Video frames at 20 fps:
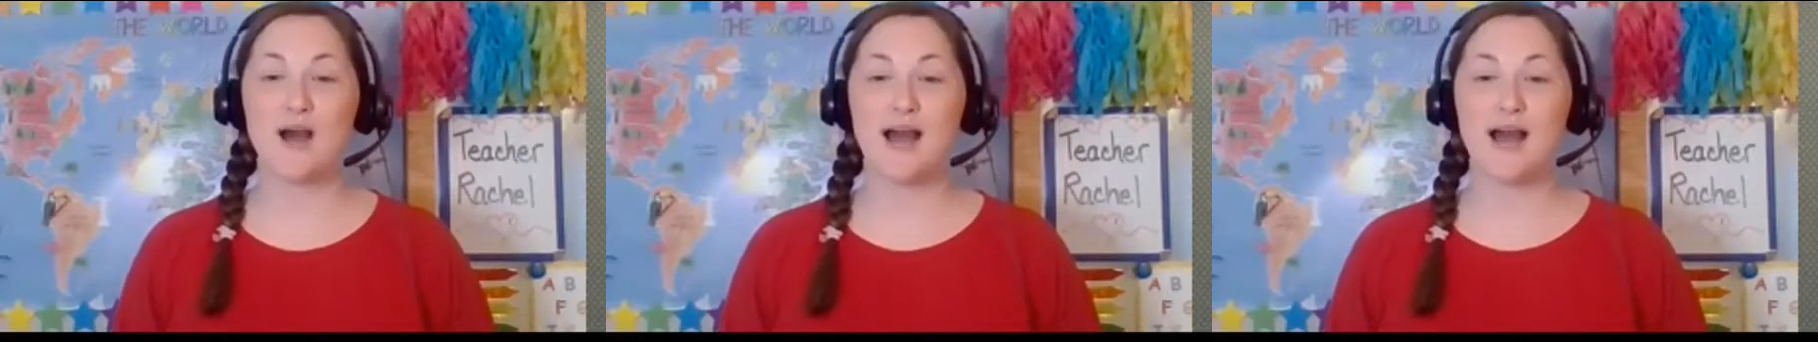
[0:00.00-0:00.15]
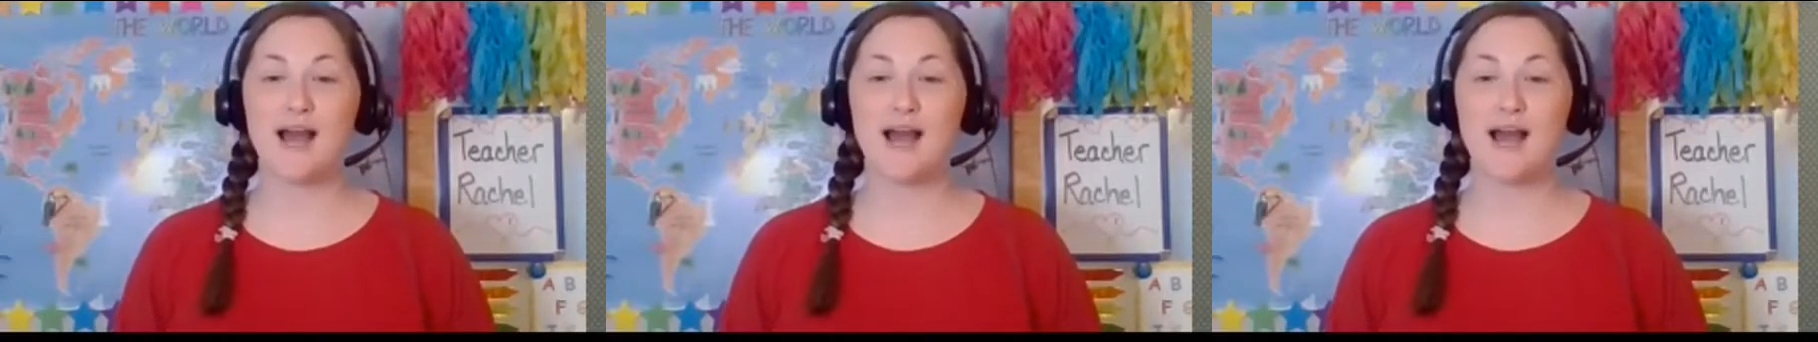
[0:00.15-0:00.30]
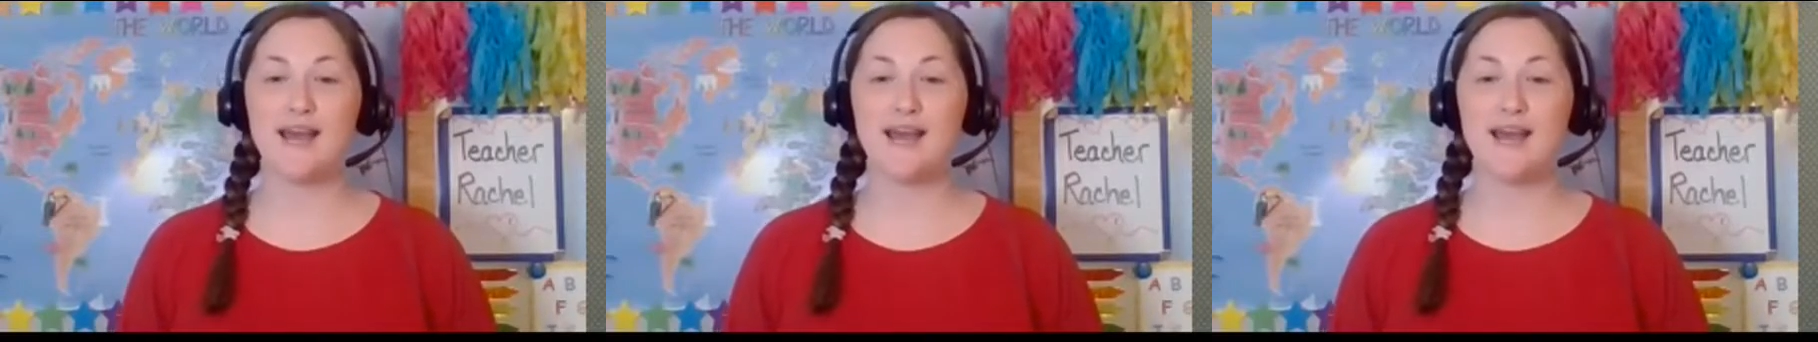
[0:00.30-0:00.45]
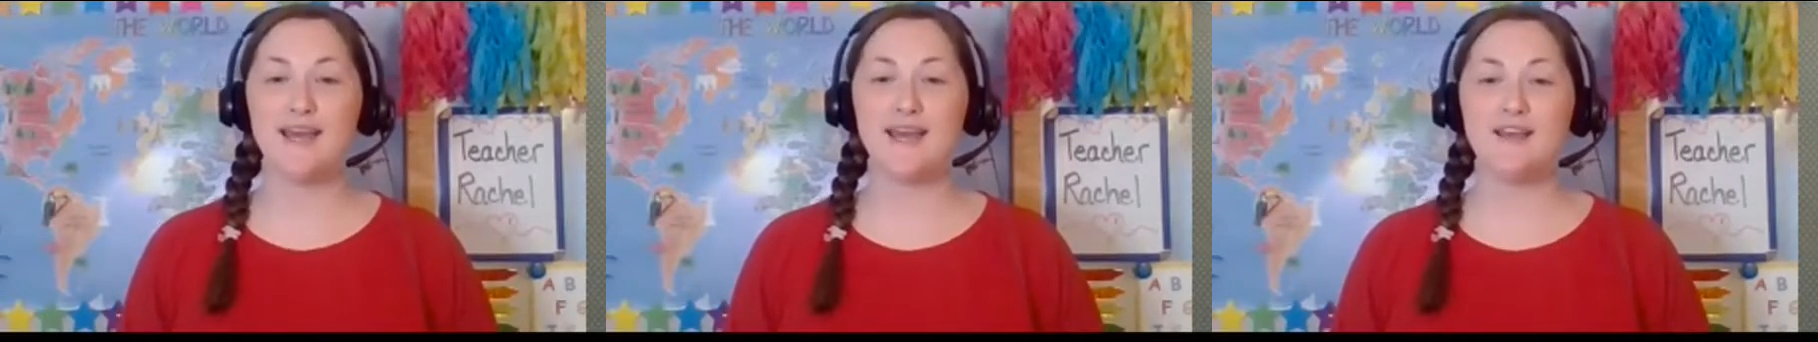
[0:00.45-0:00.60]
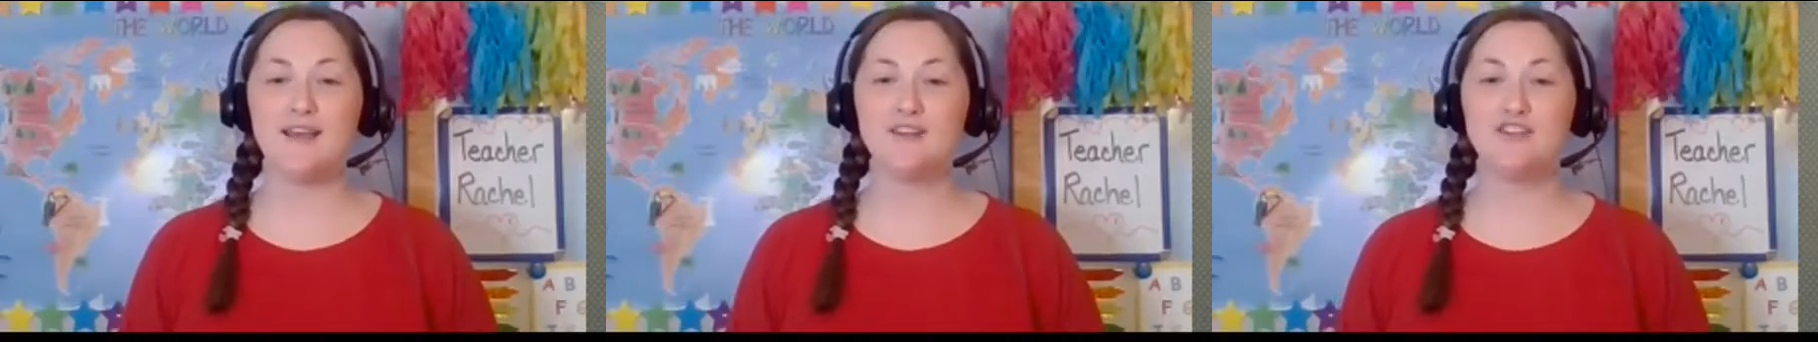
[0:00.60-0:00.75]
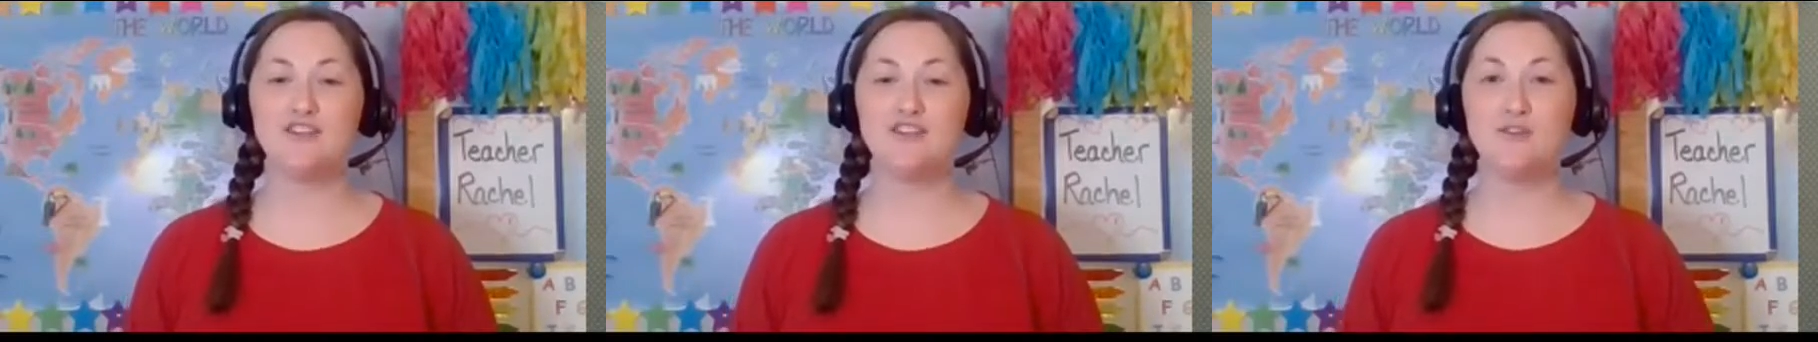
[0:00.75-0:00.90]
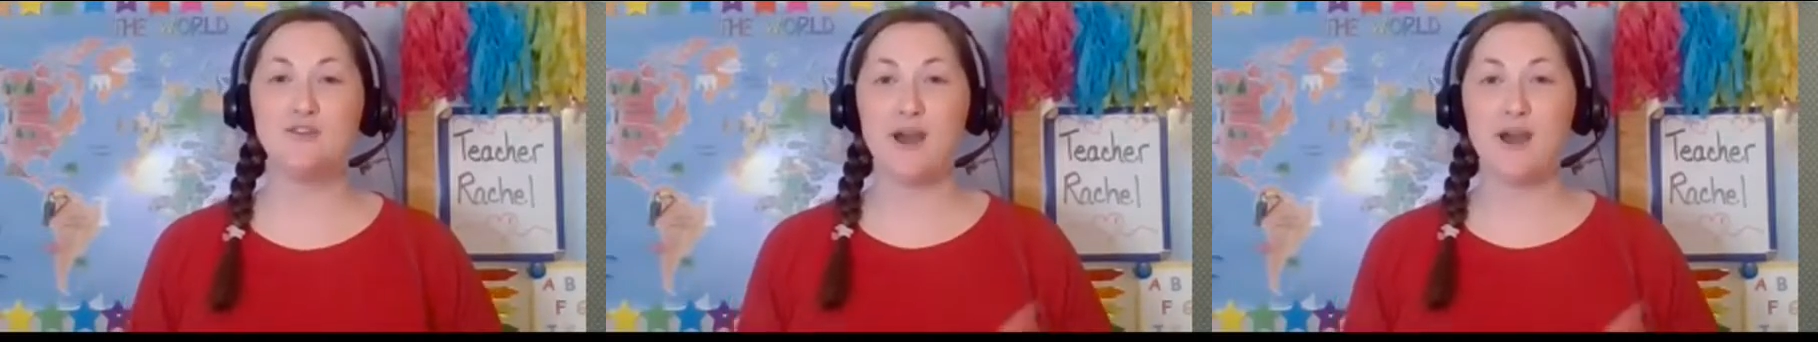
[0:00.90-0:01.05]
I
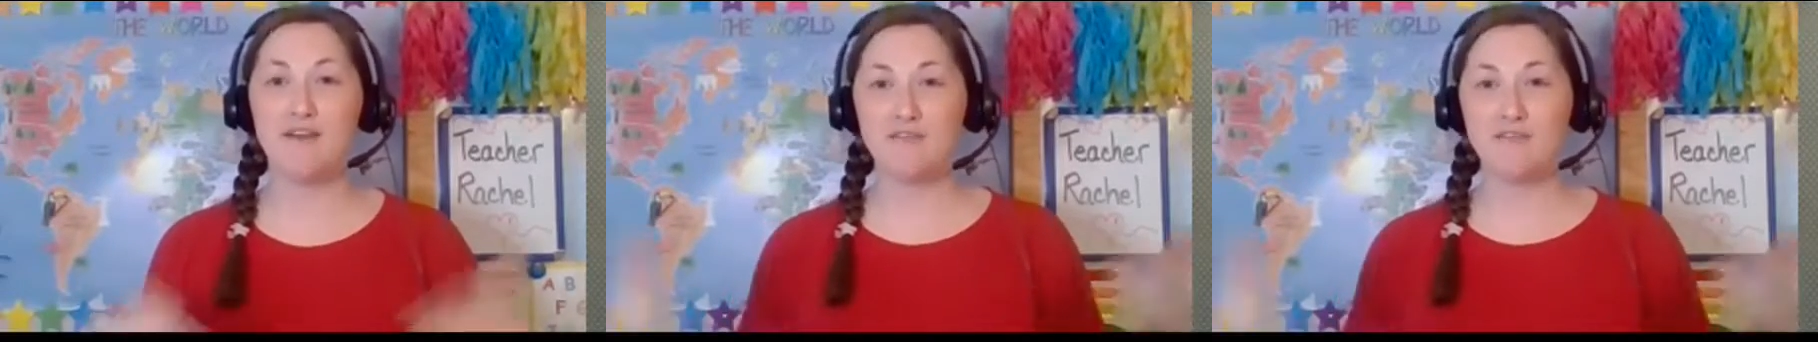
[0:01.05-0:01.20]
do have a